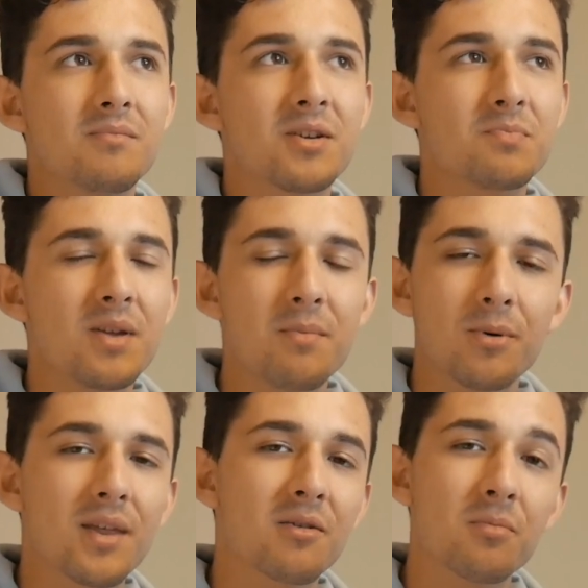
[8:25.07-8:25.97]
there's
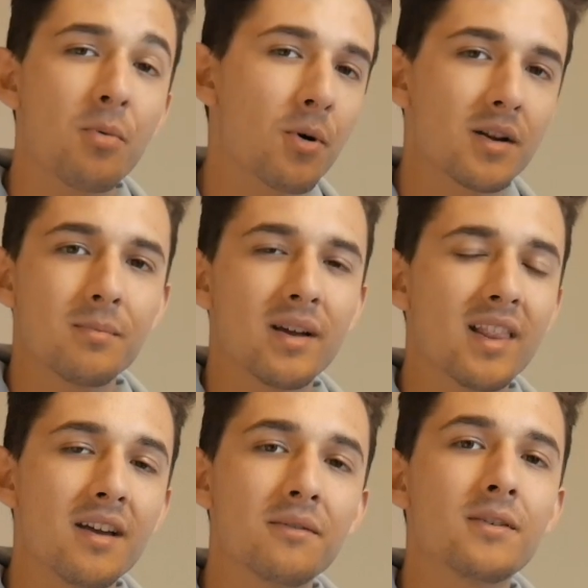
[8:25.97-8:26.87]
people that are important in my
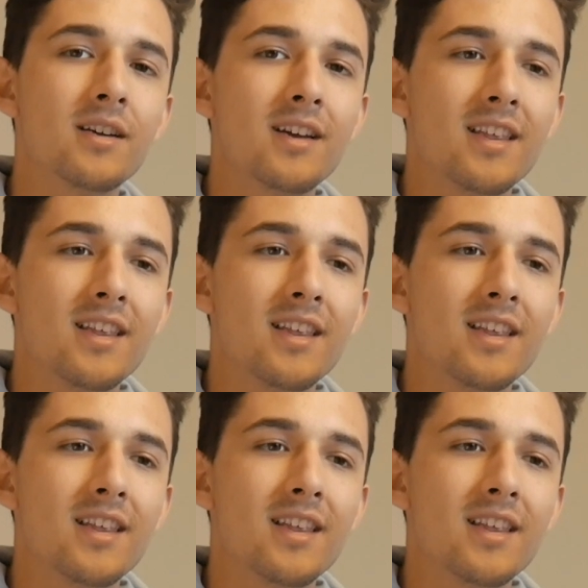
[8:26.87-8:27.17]
life